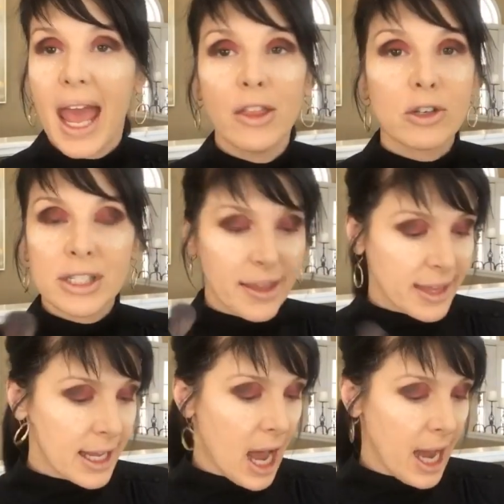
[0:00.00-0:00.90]
And there's
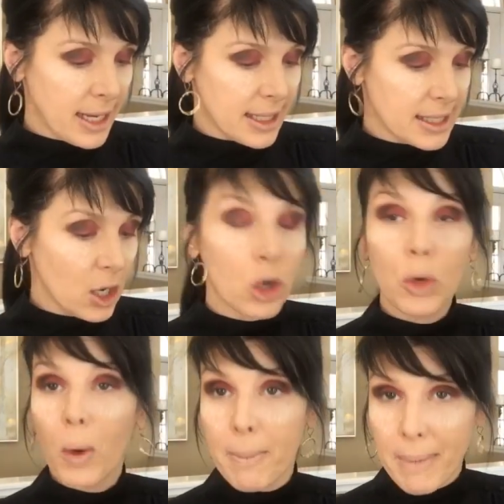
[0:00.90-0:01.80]
nothing on it, or
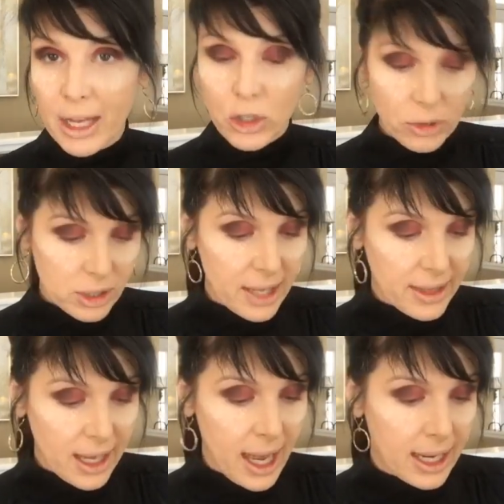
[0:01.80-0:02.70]
you want to make sure there's
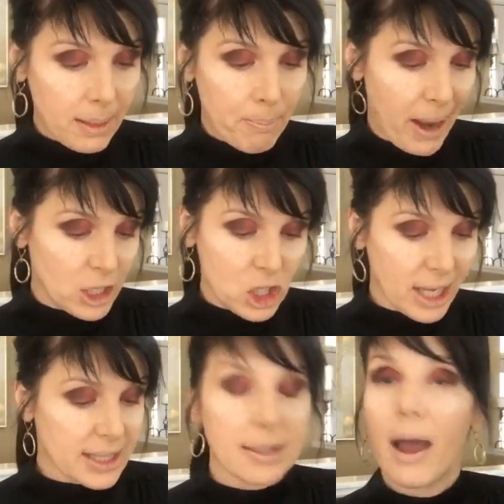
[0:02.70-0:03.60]
nothing on it by
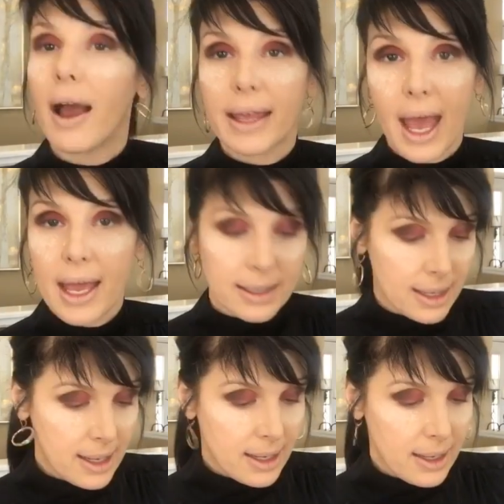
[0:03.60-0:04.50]
just, again,